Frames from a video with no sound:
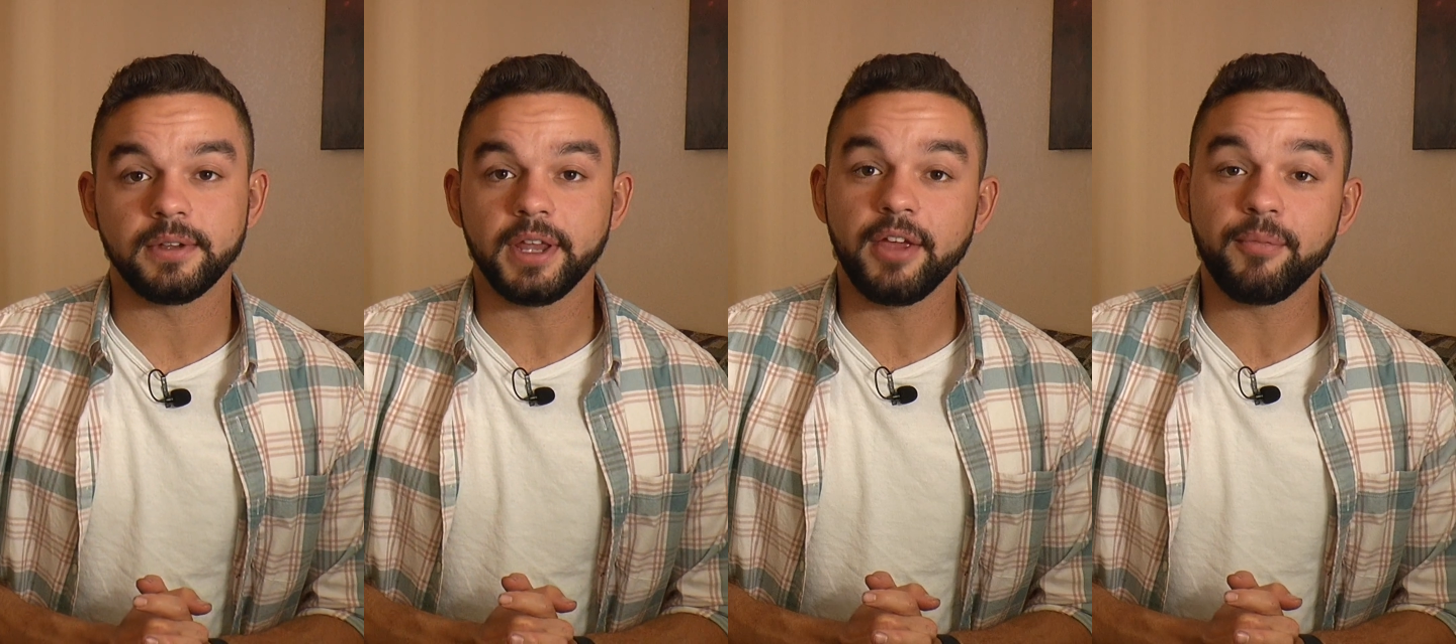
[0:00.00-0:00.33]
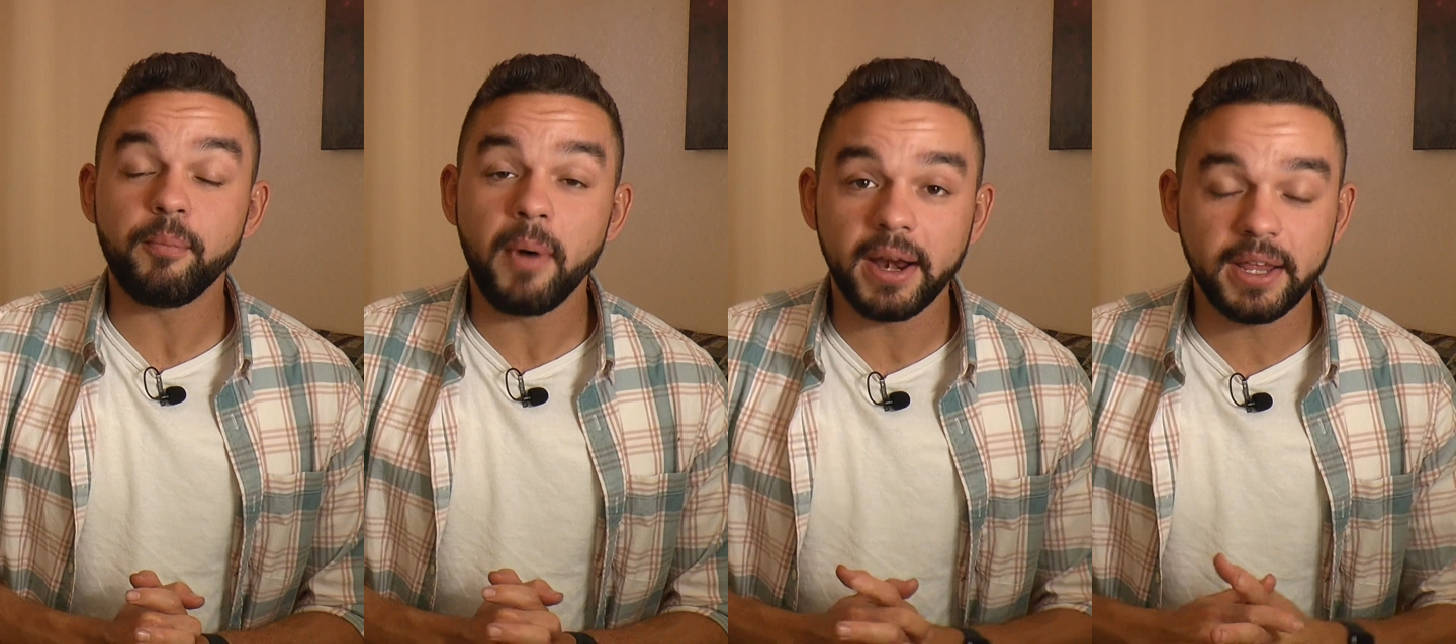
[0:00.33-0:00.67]
If
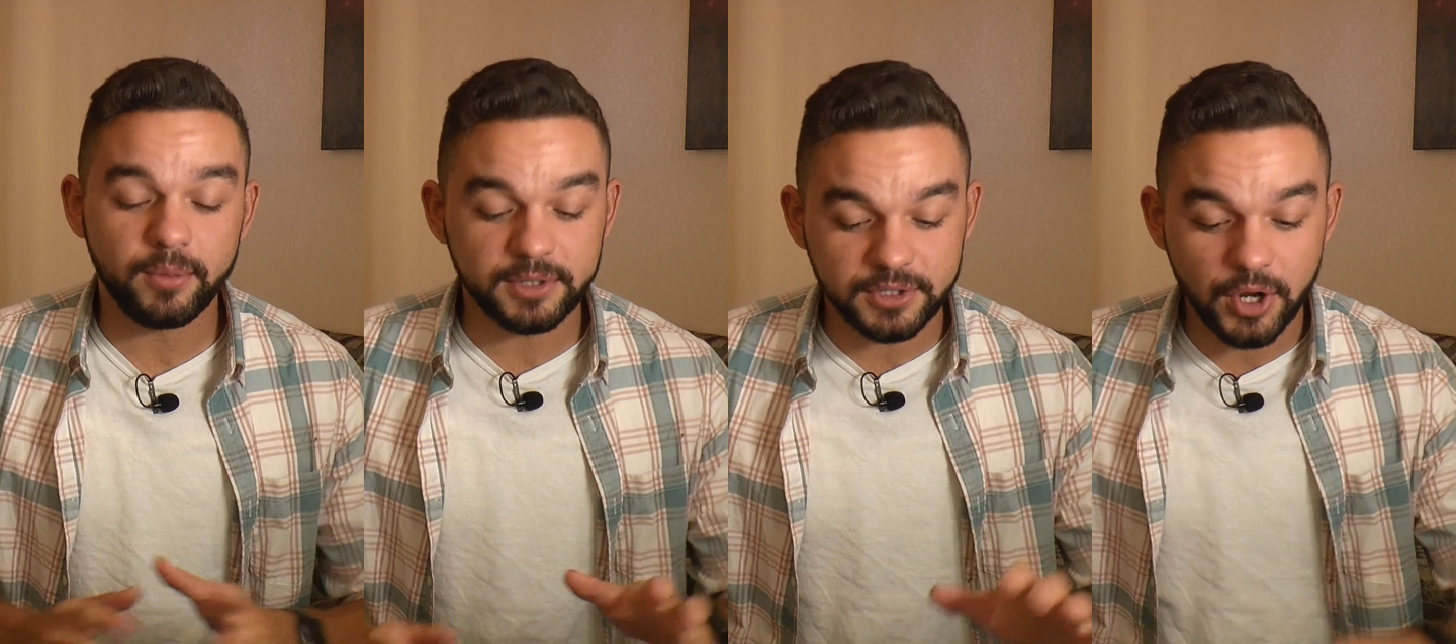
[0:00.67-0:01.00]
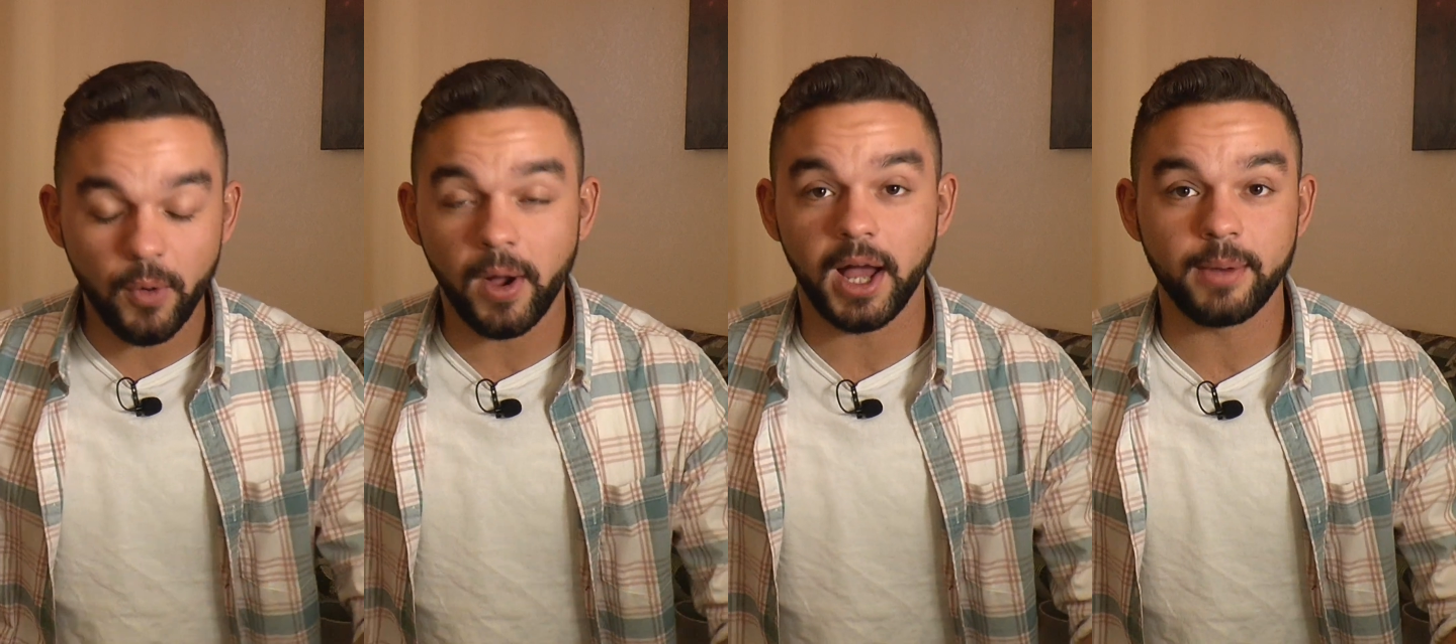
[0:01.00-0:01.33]
money was
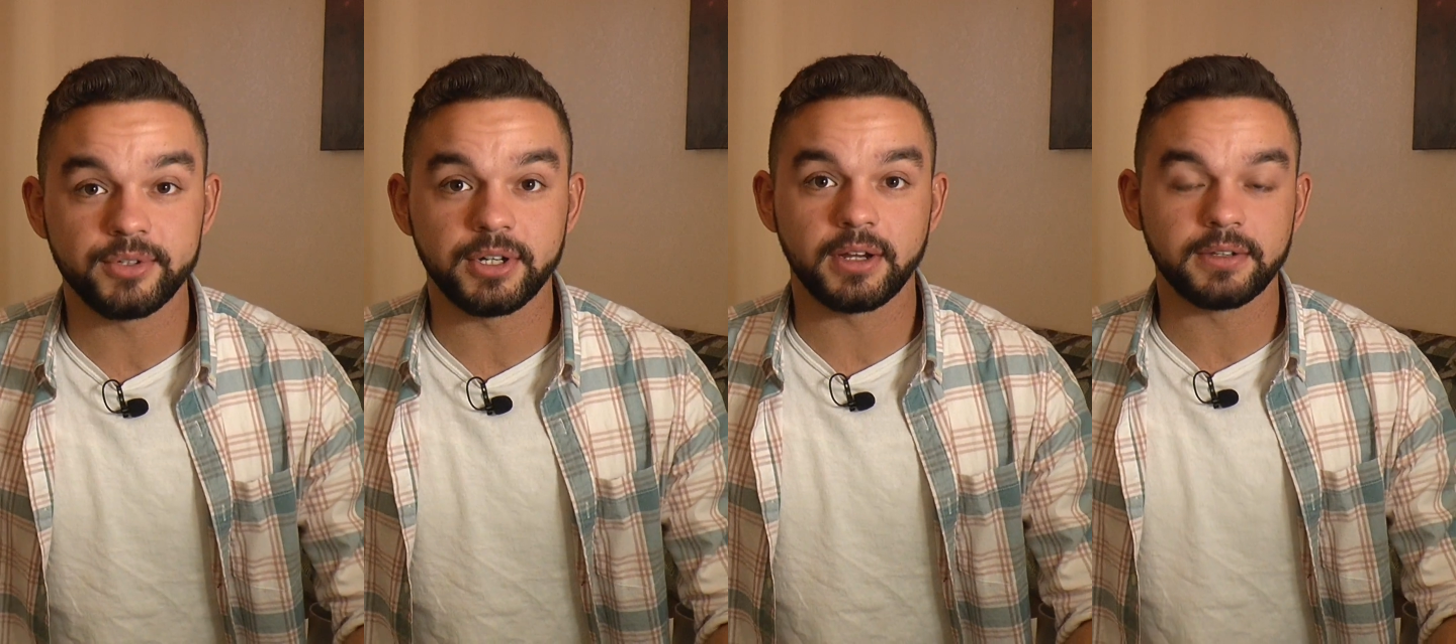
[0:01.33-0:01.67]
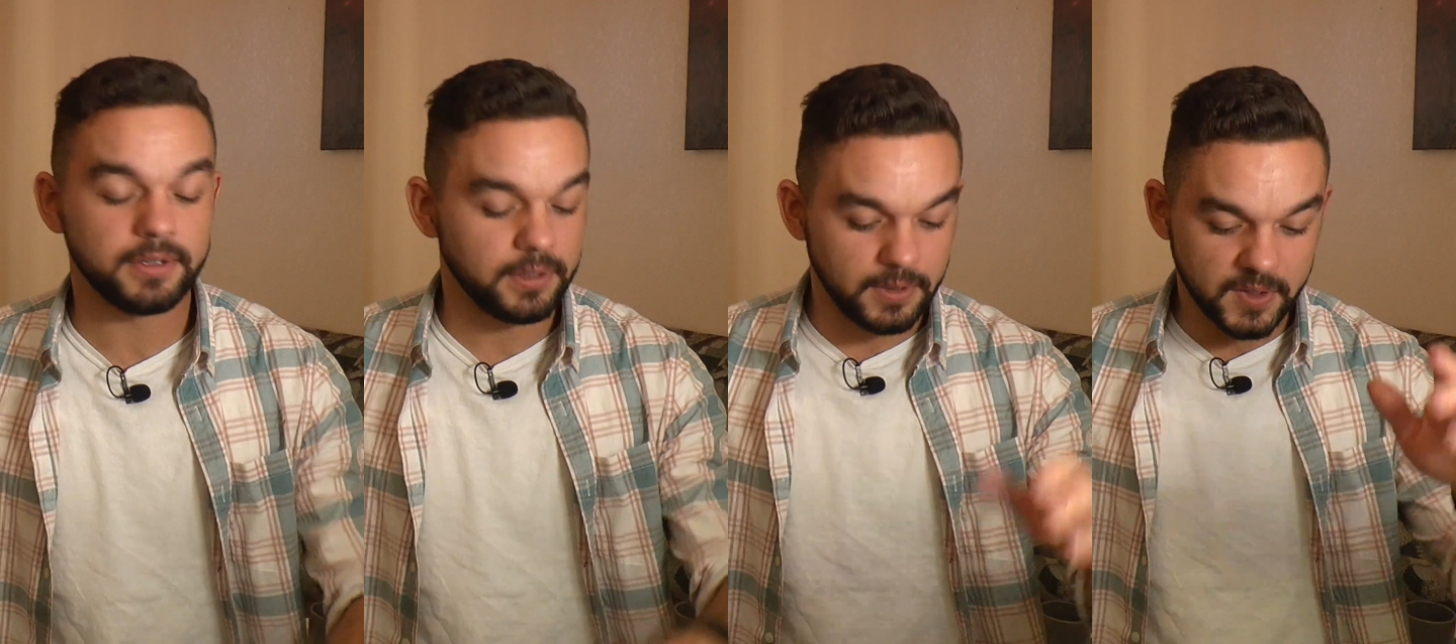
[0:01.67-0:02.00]
no object,
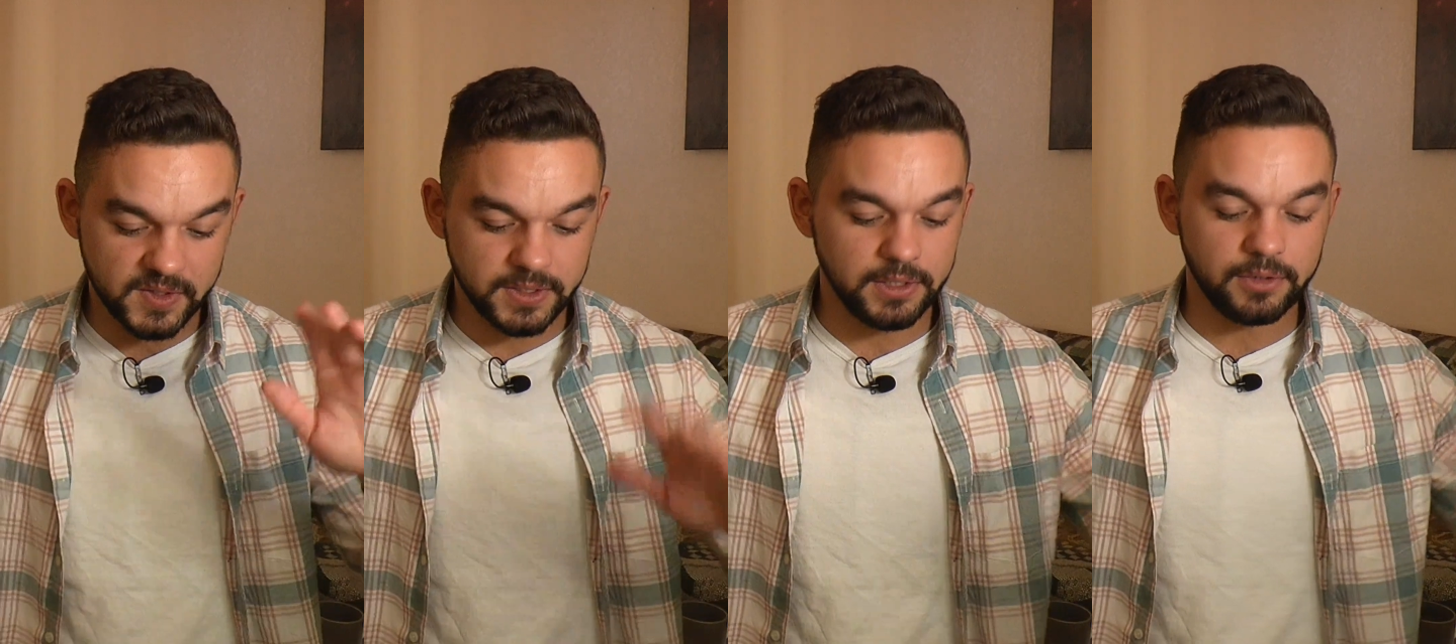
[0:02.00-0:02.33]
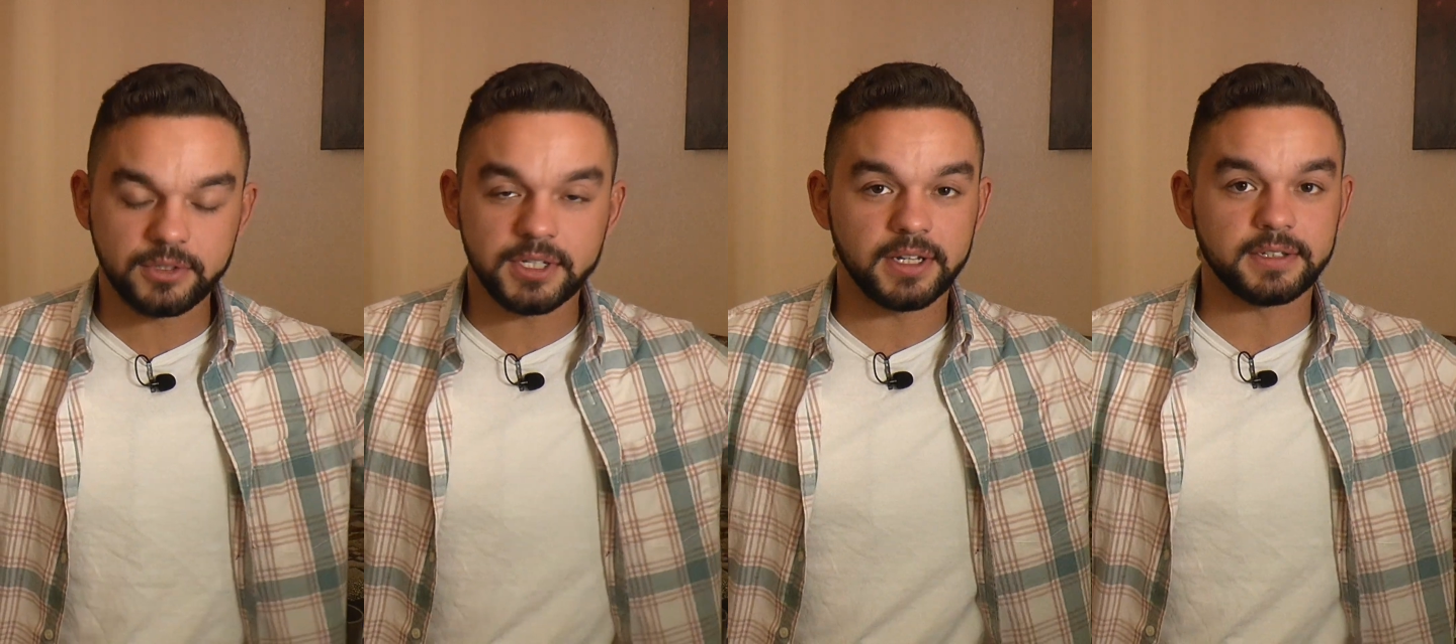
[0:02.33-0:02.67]

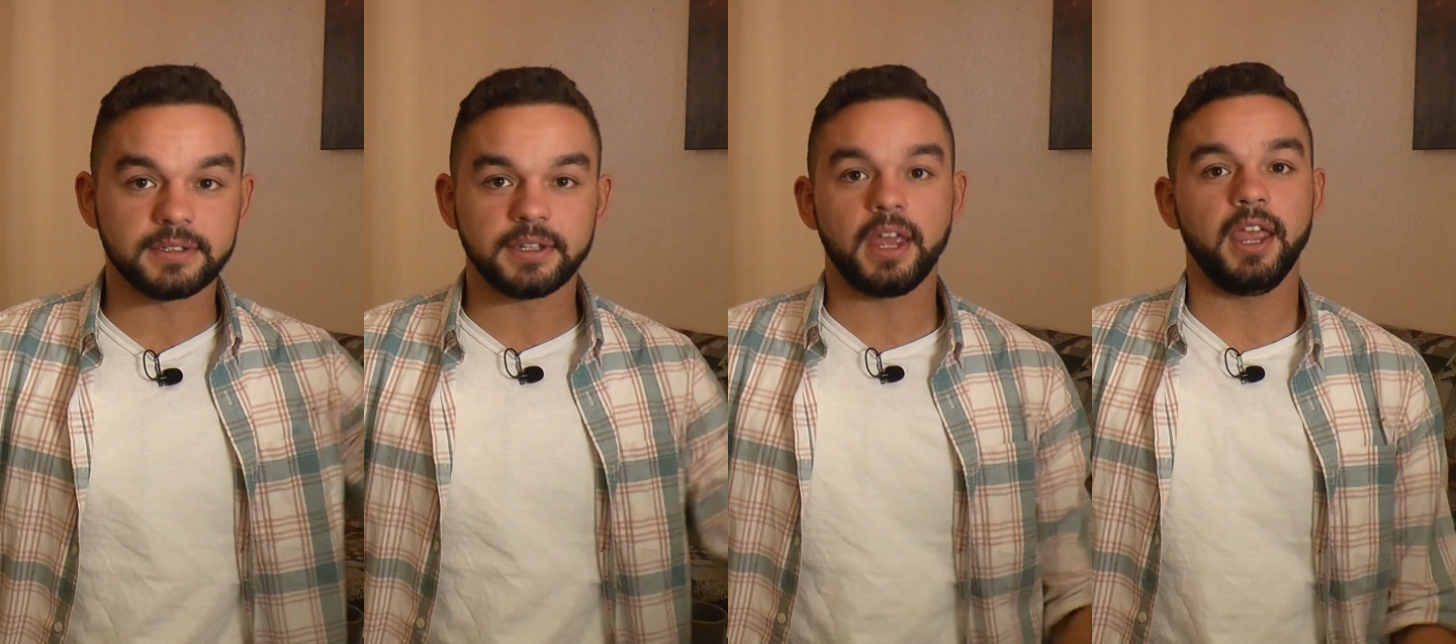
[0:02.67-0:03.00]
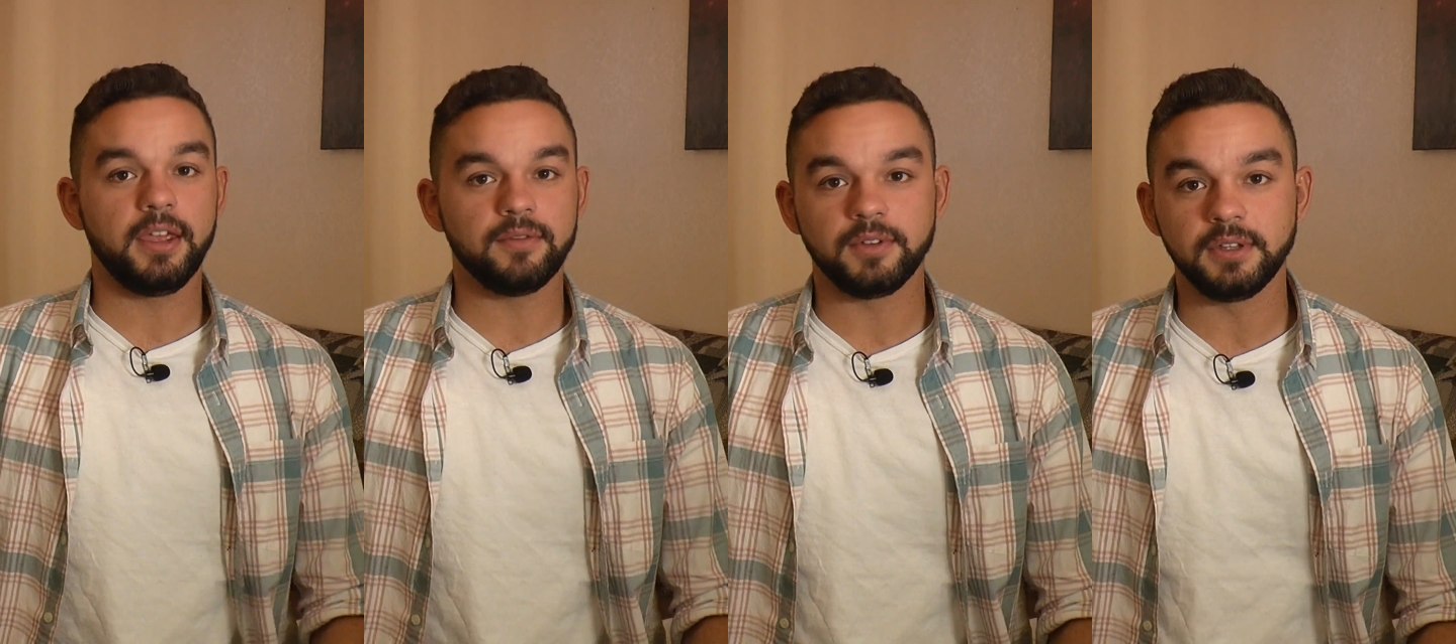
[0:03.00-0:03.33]
Z06
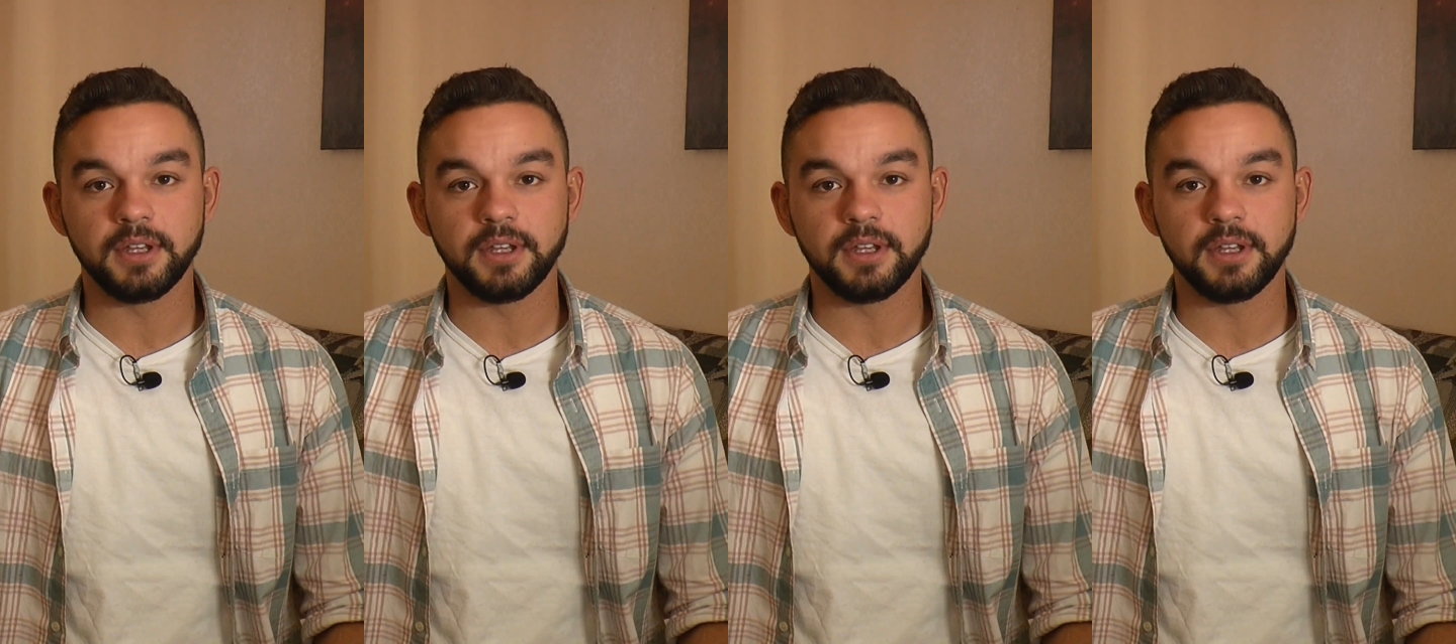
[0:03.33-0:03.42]
every